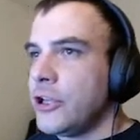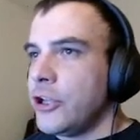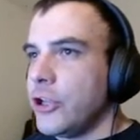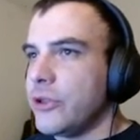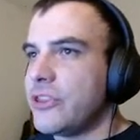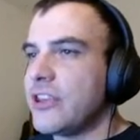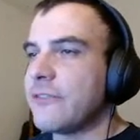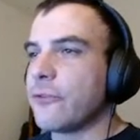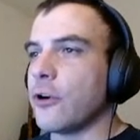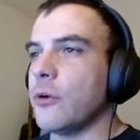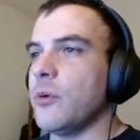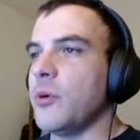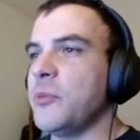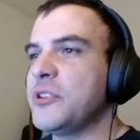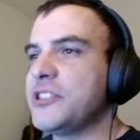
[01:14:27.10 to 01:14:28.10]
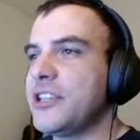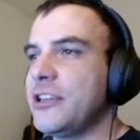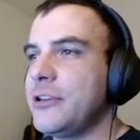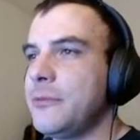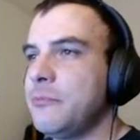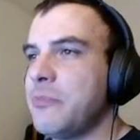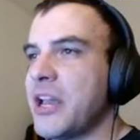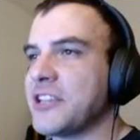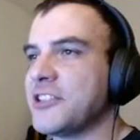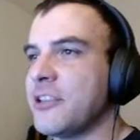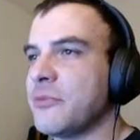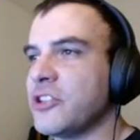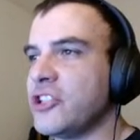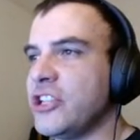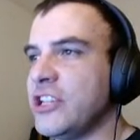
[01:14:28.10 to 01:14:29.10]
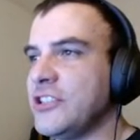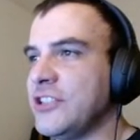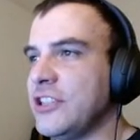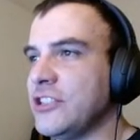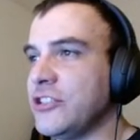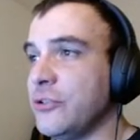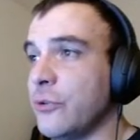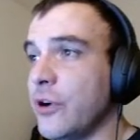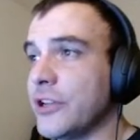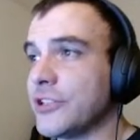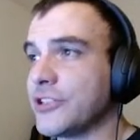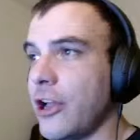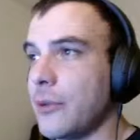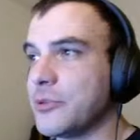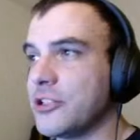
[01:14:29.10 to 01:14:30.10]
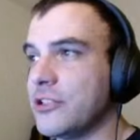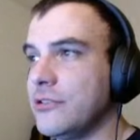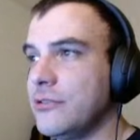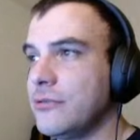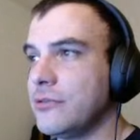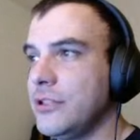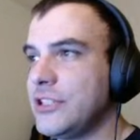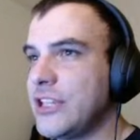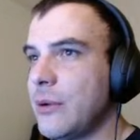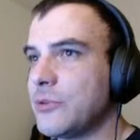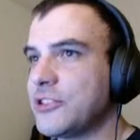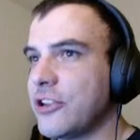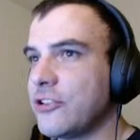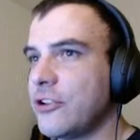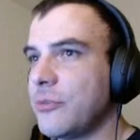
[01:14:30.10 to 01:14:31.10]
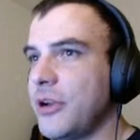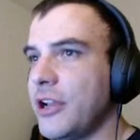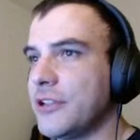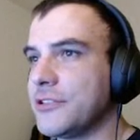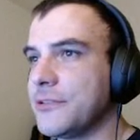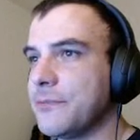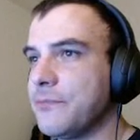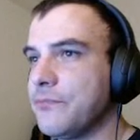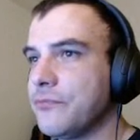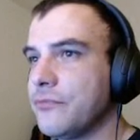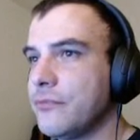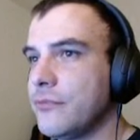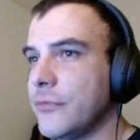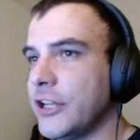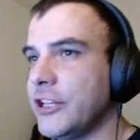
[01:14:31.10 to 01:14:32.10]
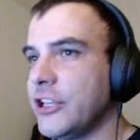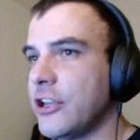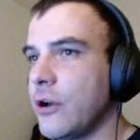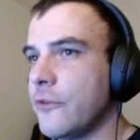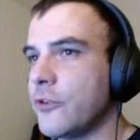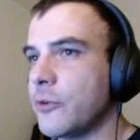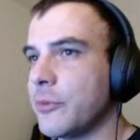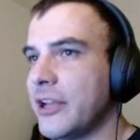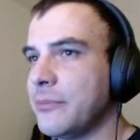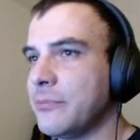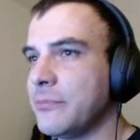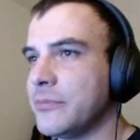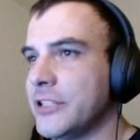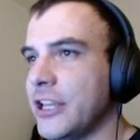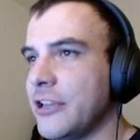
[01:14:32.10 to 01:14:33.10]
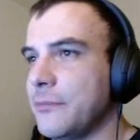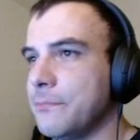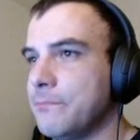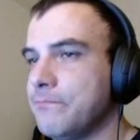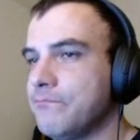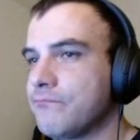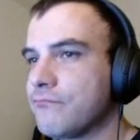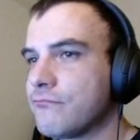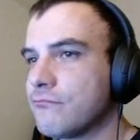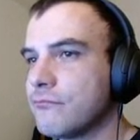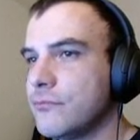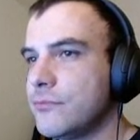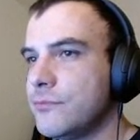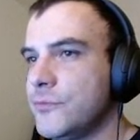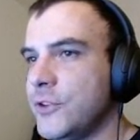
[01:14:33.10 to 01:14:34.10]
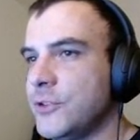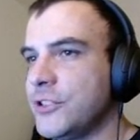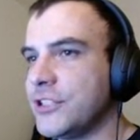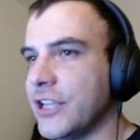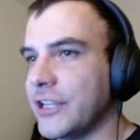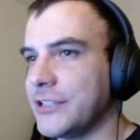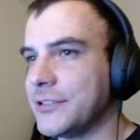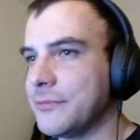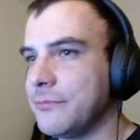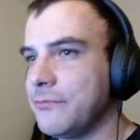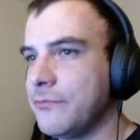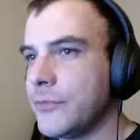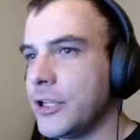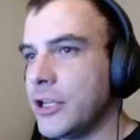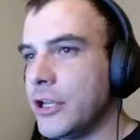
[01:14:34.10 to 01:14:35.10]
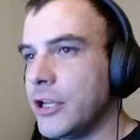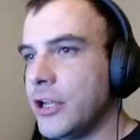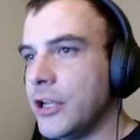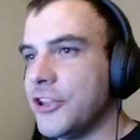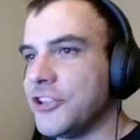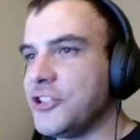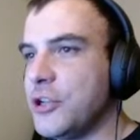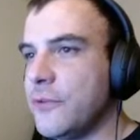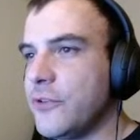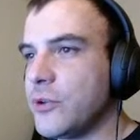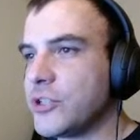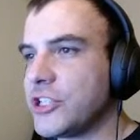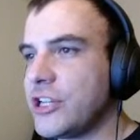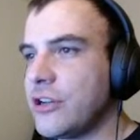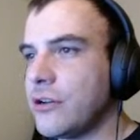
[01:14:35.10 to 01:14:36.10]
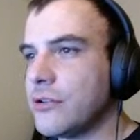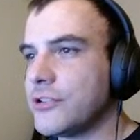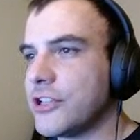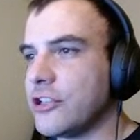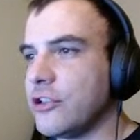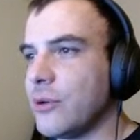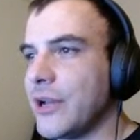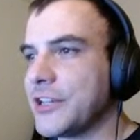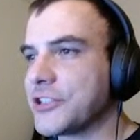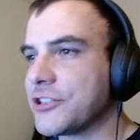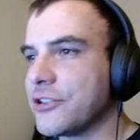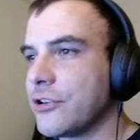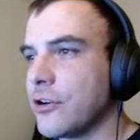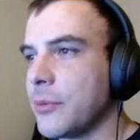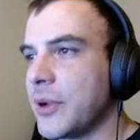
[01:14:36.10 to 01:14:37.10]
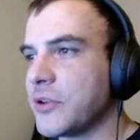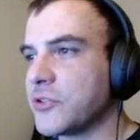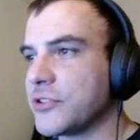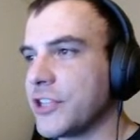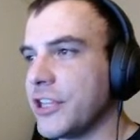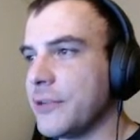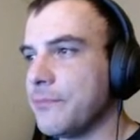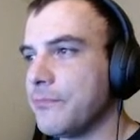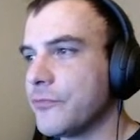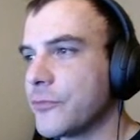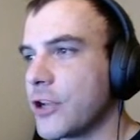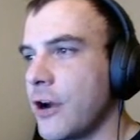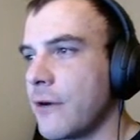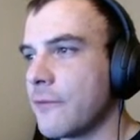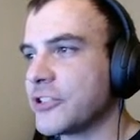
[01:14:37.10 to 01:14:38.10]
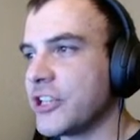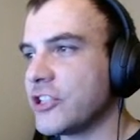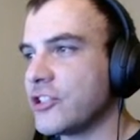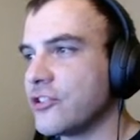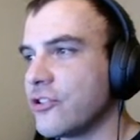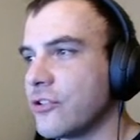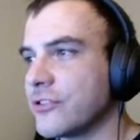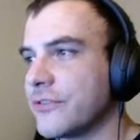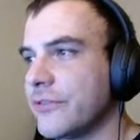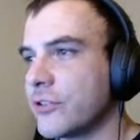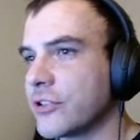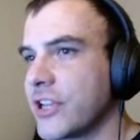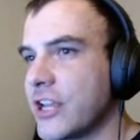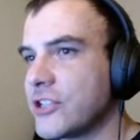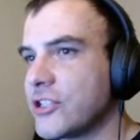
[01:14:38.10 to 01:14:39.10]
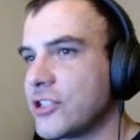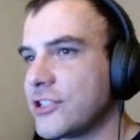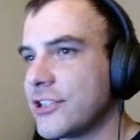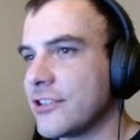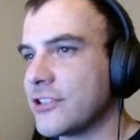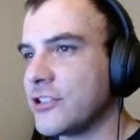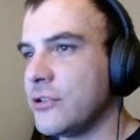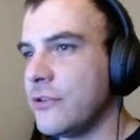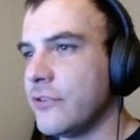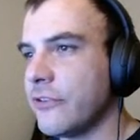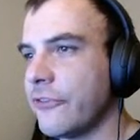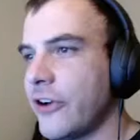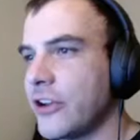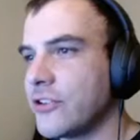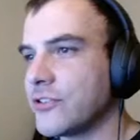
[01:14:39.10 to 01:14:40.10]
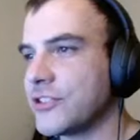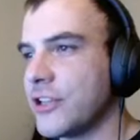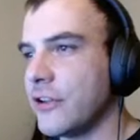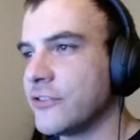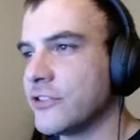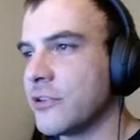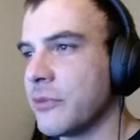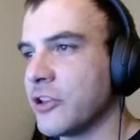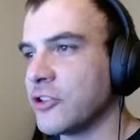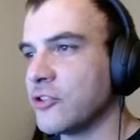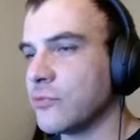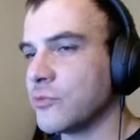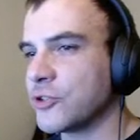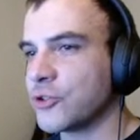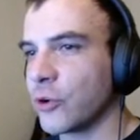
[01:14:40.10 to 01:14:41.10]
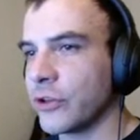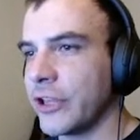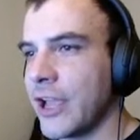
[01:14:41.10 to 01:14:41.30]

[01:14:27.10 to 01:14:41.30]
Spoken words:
You think for a moment, passing up the cheesy to us option. You say what's on your mind. Letting go of your bad day. To tonight. The two of you cheers and you ask her about her day. Conversation turns flirtatious and the two of you find yourselves in the bedroom shortly